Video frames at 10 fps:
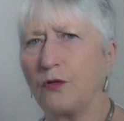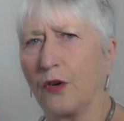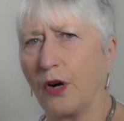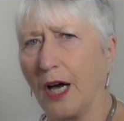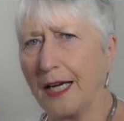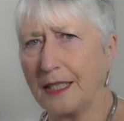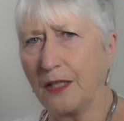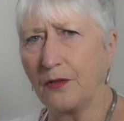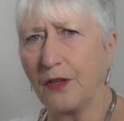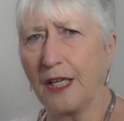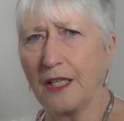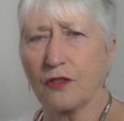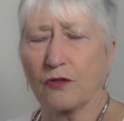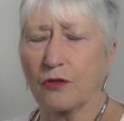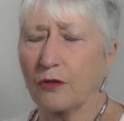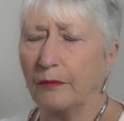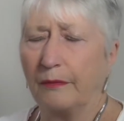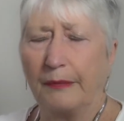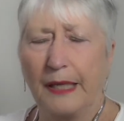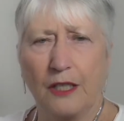variety of things,
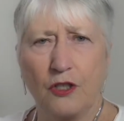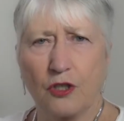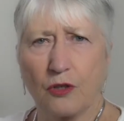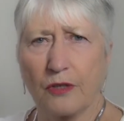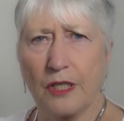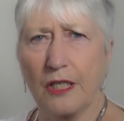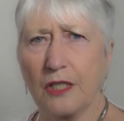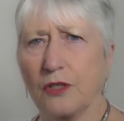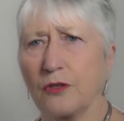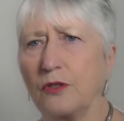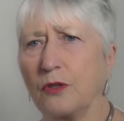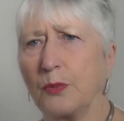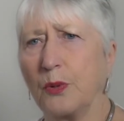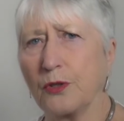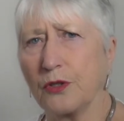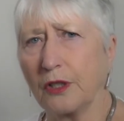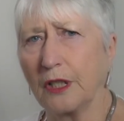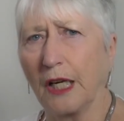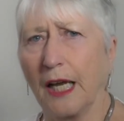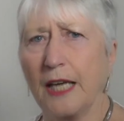from injuries through to poor
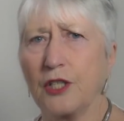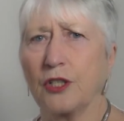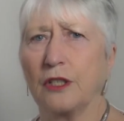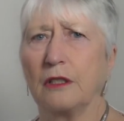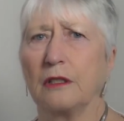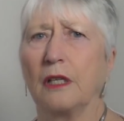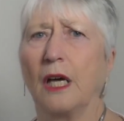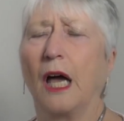circulation,